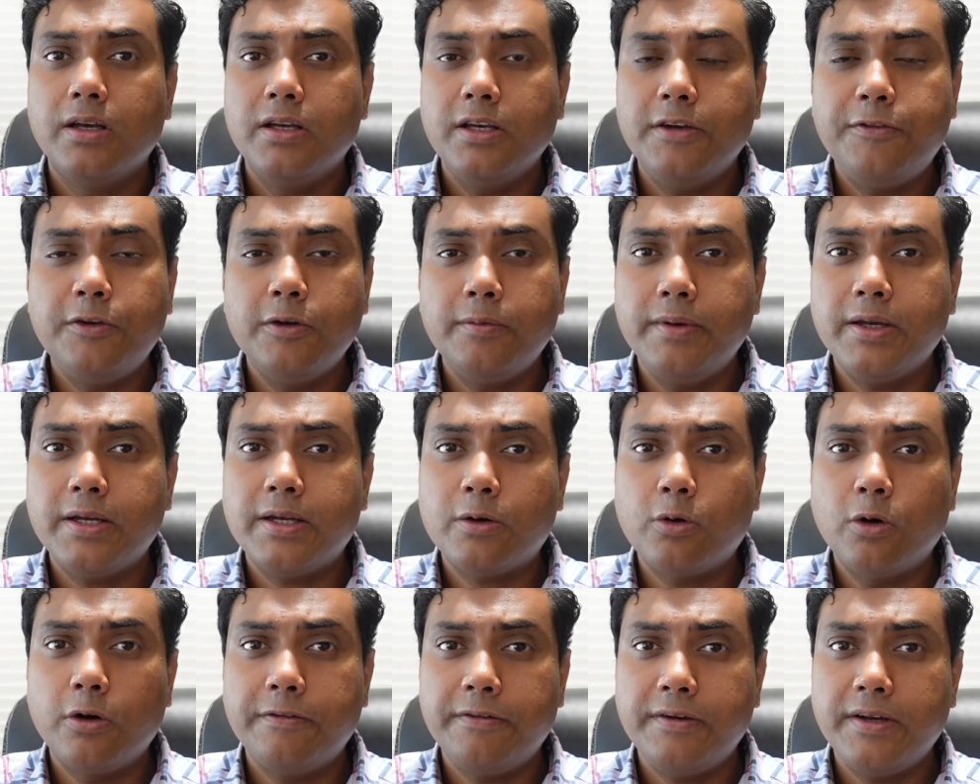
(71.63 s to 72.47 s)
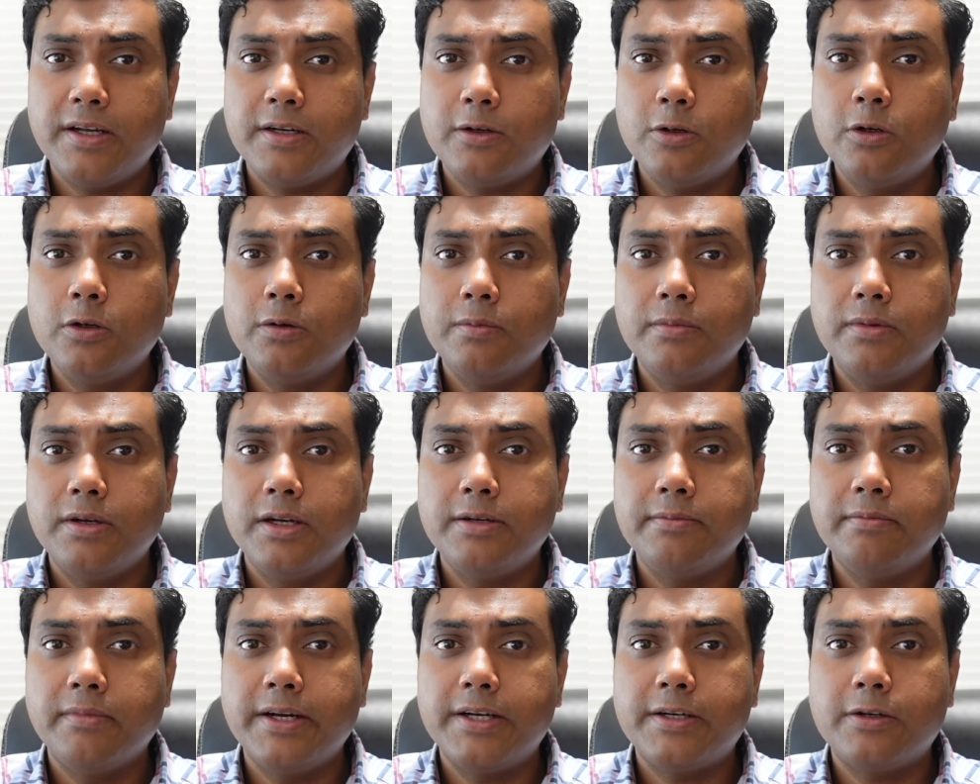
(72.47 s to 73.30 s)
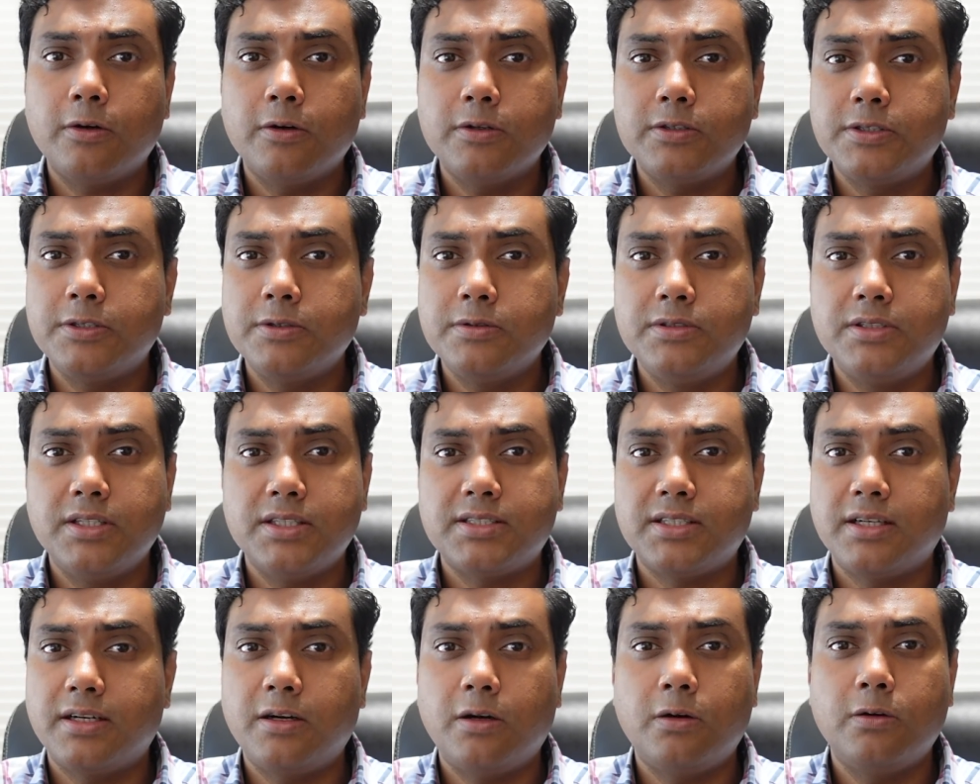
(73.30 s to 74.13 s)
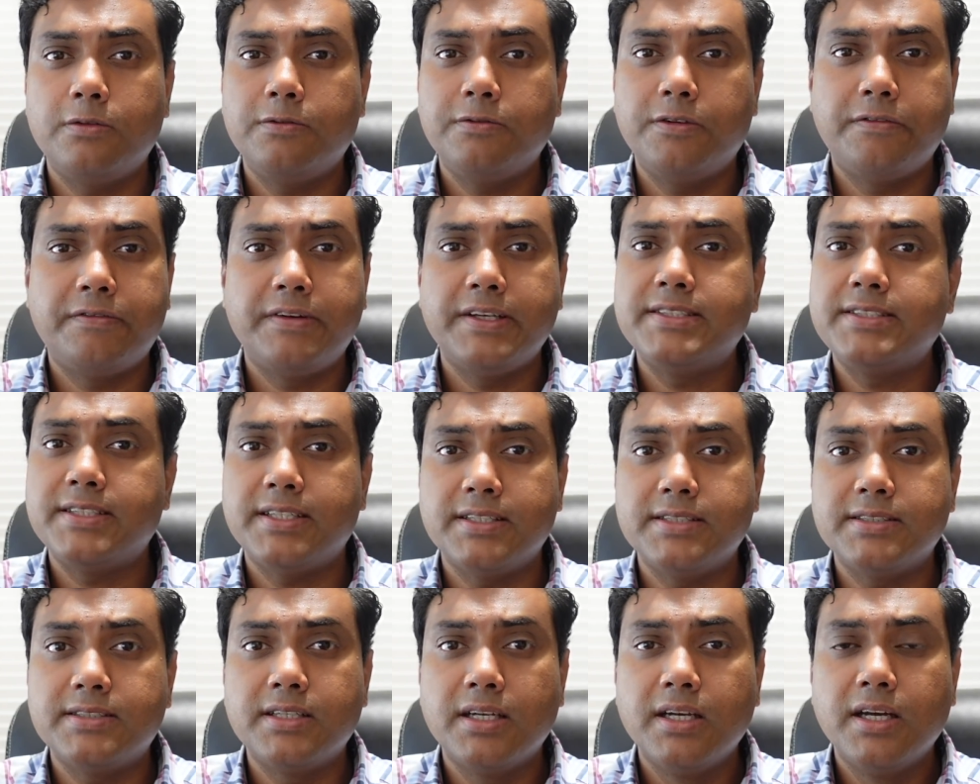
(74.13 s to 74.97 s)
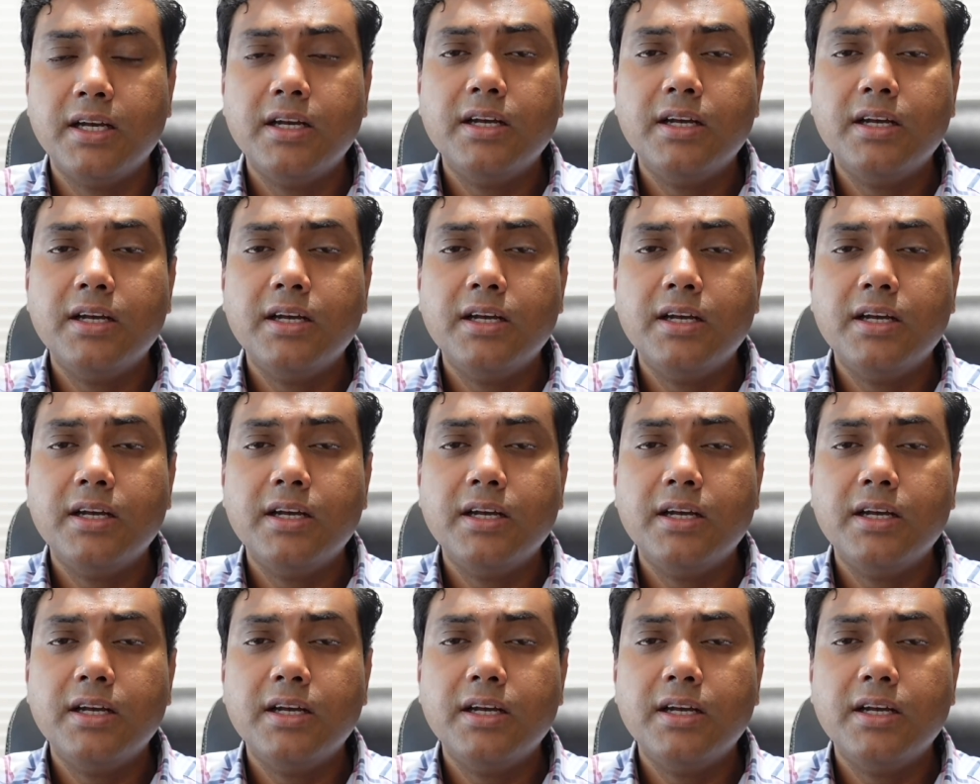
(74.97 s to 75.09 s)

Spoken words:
If you make coffee at home, it might cost you just around 50 cents.